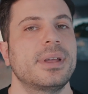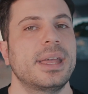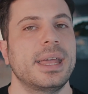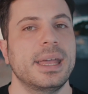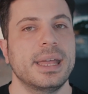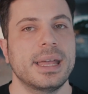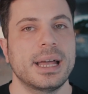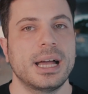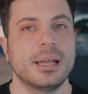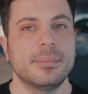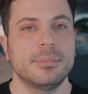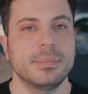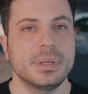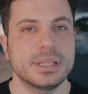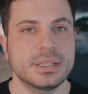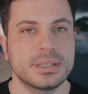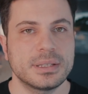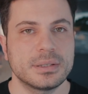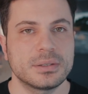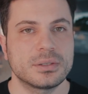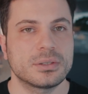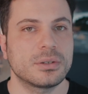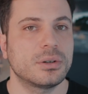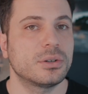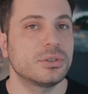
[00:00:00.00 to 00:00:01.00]
AI
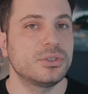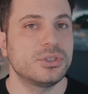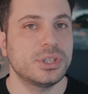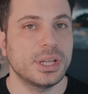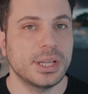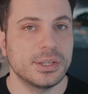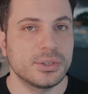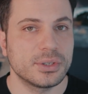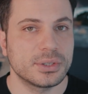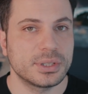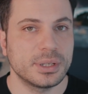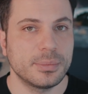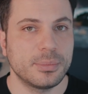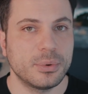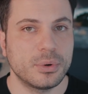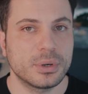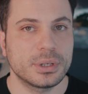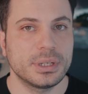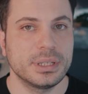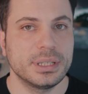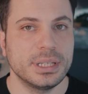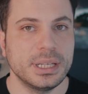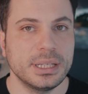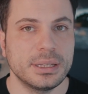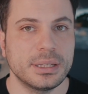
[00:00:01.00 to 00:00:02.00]
misses or changes
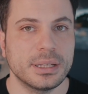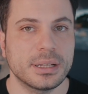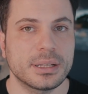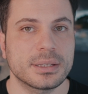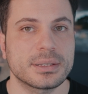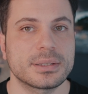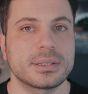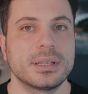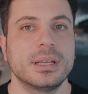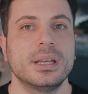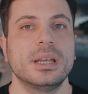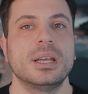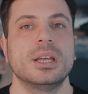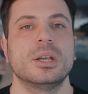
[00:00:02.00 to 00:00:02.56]
important details,